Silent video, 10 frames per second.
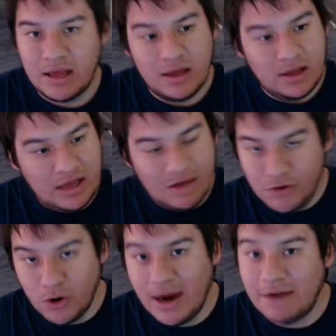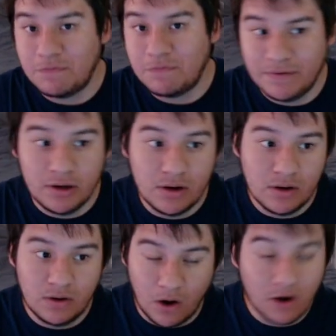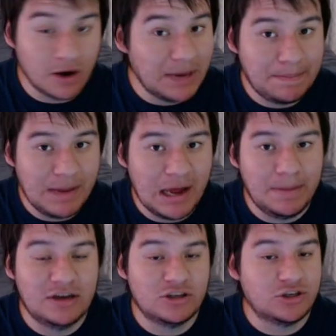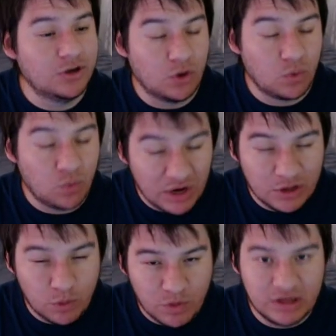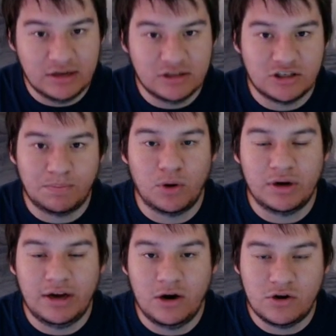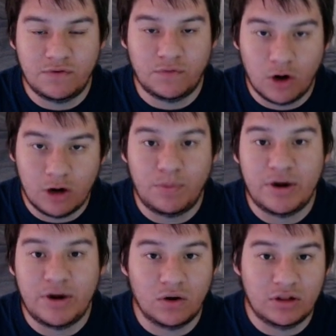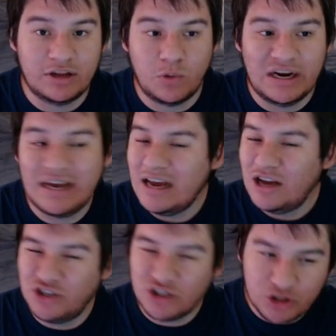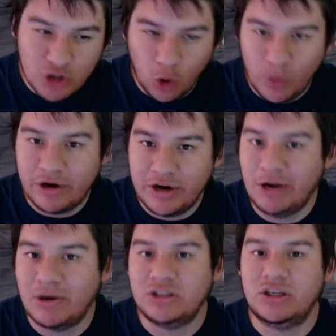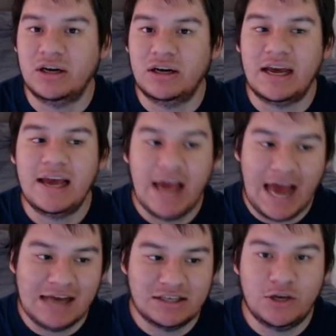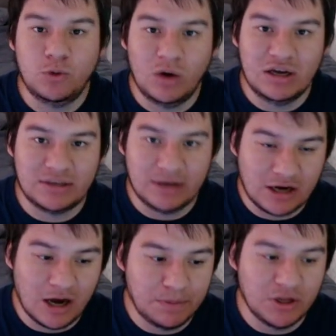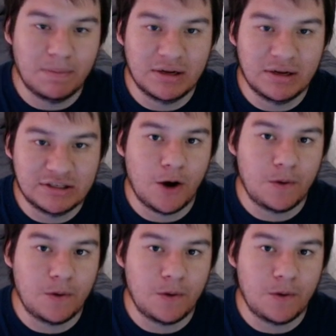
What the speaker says: if you don't have Raven, Arkham Knight Batman is still a really, really good support character for Heartbreaker Harley Quinn, just nowhere near as good as he was a couple of months ago.